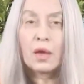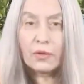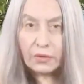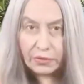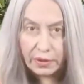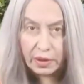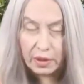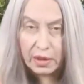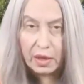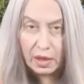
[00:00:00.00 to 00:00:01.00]
Think,
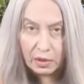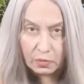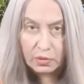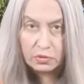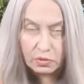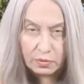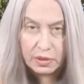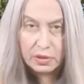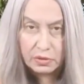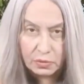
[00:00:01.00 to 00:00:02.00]
I want to
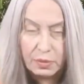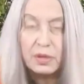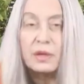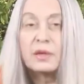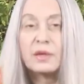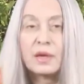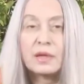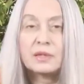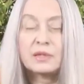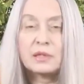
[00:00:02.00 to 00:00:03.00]
make it to
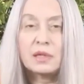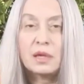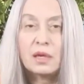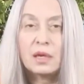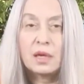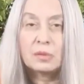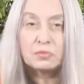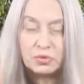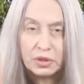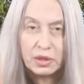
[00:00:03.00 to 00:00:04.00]
paradise.
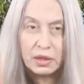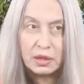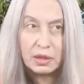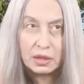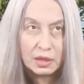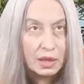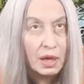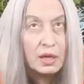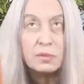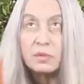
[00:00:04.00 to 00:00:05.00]
Pray,
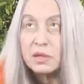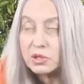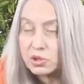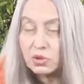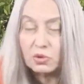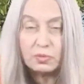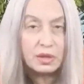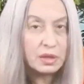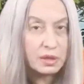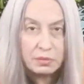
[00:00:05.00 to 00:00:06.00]
guide me, show me,
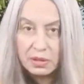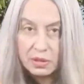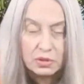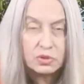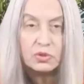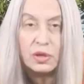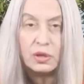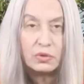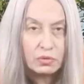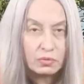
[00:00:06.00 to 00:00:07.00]
give me the
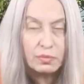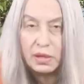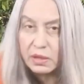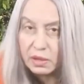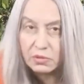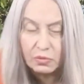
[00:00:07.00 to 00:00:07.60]
strength to make it to